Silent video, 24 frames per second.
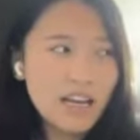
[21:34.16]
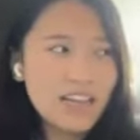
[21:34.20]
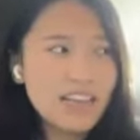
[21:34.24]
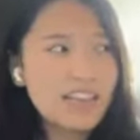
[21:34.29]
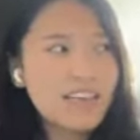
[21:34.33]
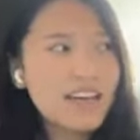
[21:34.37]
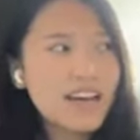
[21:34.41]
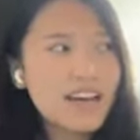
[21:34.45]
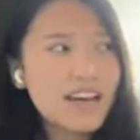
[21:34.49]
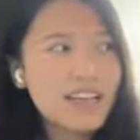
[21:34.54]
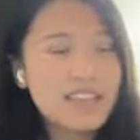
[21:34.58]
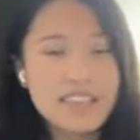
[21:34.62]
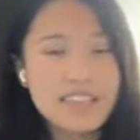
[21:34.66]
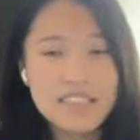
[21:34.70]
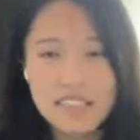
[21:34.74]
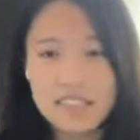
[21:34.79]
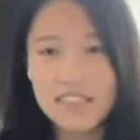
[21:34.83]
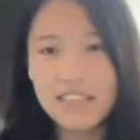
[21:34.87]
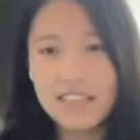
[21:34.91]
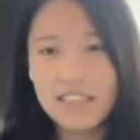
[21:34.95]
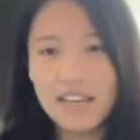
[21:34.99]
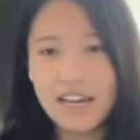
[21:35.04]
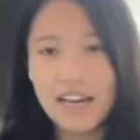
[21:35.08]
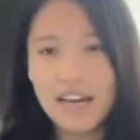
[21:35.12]
I think I
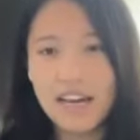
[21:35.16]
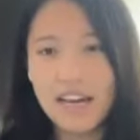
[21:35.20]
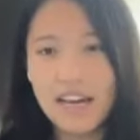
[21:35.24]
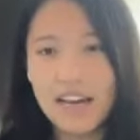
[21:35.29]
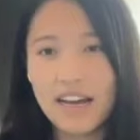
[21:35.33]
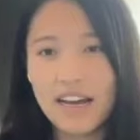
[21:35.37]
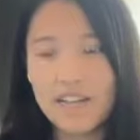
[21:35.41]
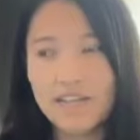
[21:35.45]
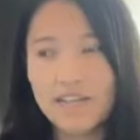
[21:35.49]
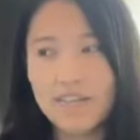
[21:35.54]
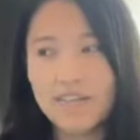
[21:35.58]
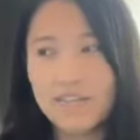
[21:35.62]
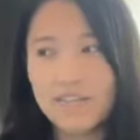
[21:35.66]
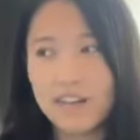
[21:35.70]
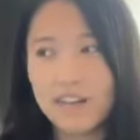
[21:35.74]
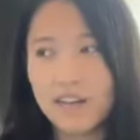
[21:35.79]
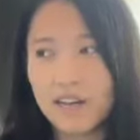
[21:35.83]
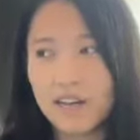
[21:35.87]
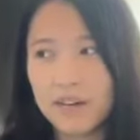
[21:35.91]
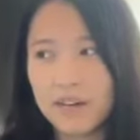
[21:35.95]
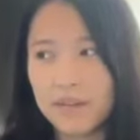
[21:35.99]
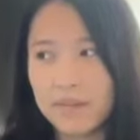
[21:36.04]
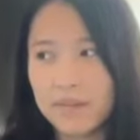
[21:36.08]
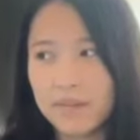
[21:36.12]
didn't have,
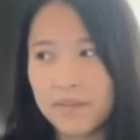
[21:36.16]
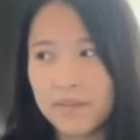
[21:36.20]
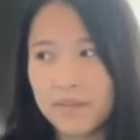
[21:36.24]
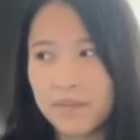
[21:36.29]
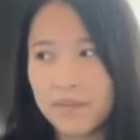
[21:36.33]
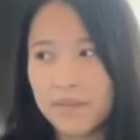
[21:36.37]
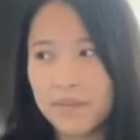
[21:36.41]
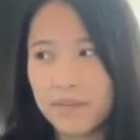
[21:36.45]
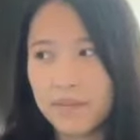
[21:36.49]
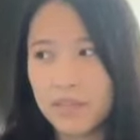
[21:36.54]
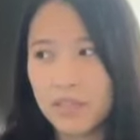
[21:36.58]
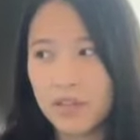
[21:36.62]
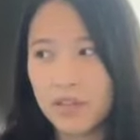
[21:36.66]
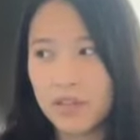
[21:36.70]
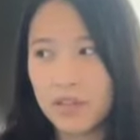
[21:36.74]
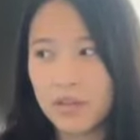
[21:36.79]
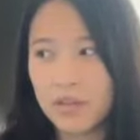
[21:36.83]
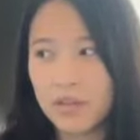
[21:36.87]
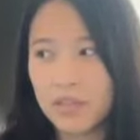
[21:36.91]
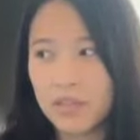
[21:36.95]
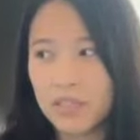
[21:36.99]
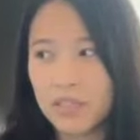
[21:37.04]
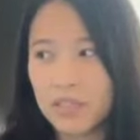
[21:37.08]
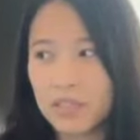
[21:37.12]
you
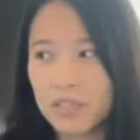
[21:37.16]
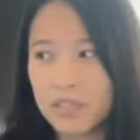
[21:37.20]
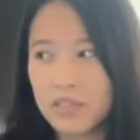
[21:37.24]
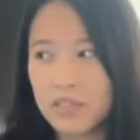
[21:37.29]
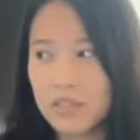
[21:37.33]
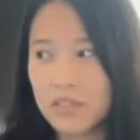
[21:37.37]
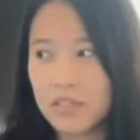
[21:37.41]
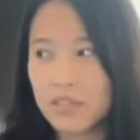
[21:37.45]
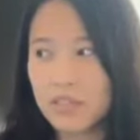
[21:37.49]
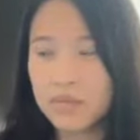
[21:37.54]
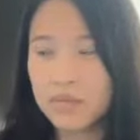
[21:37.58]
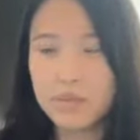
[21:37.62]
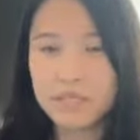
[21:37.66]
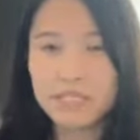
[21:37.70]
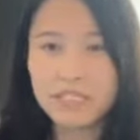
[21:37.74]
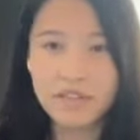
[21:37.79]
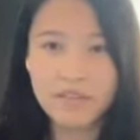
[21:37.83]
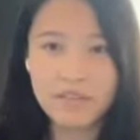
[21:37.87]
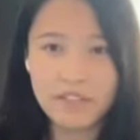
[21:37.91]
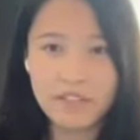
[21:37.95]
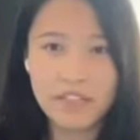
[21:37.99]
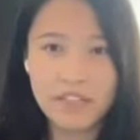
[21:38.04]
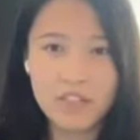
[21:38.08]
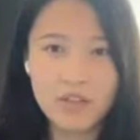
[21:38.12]
know, this
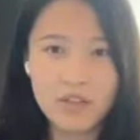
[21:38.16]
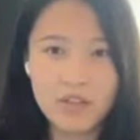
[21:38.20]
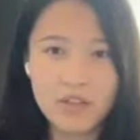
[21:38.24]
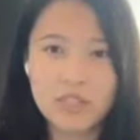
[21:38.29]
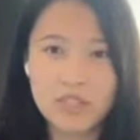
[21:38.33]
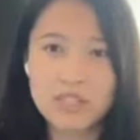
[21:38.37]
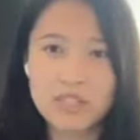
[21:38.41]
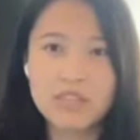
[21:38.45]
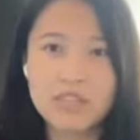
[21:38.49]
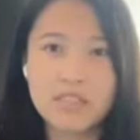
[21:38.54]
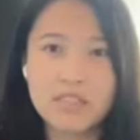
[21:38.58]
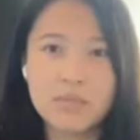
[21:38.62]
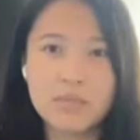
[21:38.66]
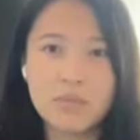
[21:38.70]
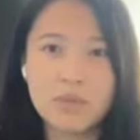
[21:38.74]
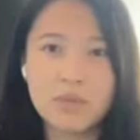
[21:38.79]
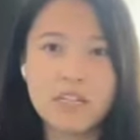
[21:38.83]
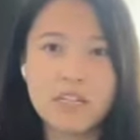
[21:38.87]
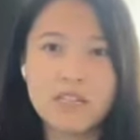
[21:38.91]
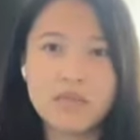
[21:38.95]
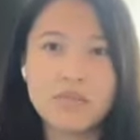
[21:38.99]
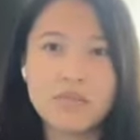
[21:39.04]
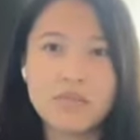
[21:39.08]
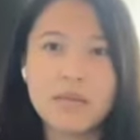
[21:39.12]
specific interest in
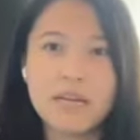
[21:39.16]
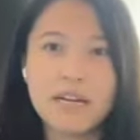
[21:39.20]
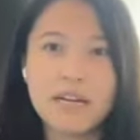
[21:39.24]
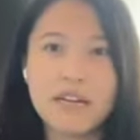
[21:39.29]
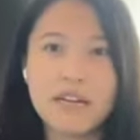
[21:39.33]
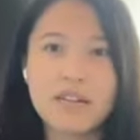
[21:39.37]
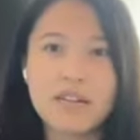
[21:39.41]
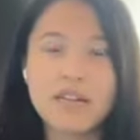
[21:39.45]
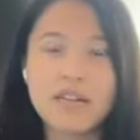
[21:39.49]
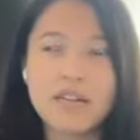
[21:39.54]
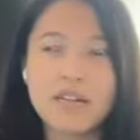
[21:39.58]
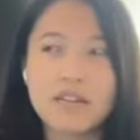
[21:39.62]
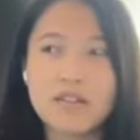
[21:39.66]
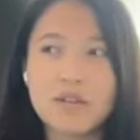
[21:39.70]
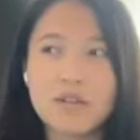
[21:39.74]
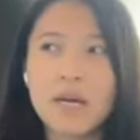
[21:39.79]
Boston back then.